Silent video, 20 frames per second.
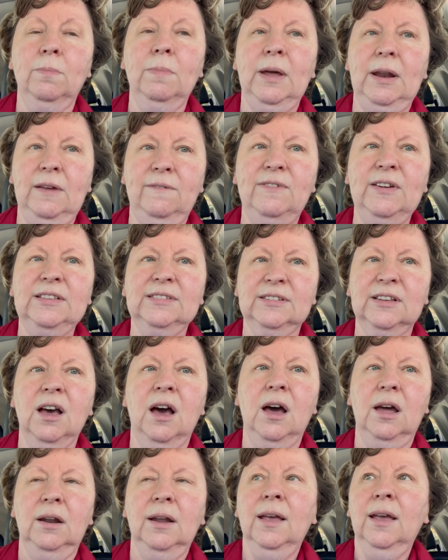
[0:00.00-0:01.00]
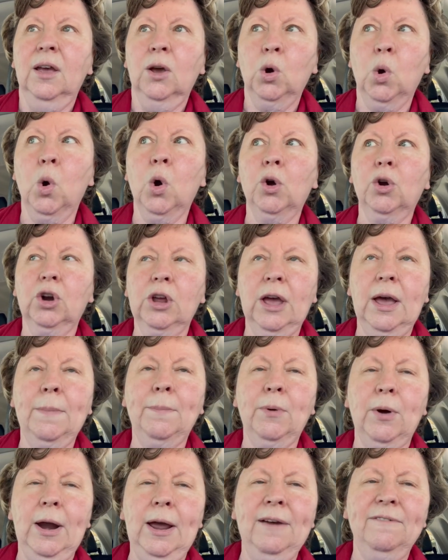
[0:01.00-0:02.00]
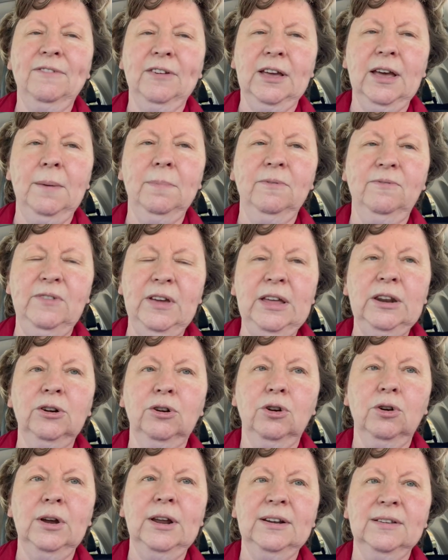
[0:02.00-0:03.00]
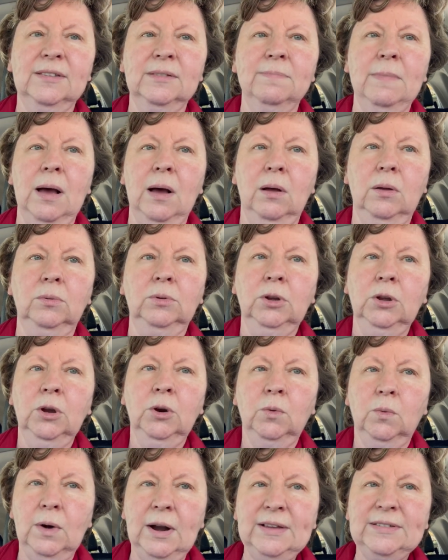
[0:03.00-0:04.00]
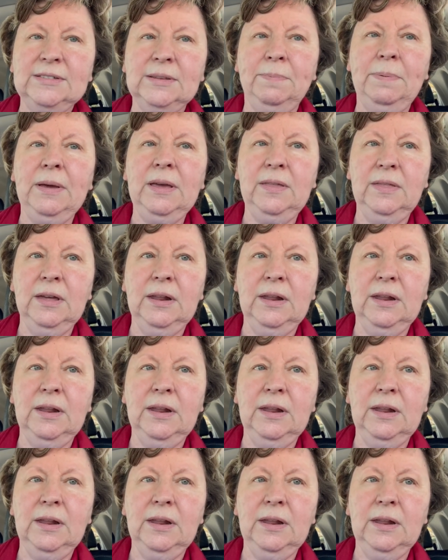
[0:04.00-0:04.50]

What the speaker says: but if it's got quarter cup or half a cup of vinegar in a small recipe,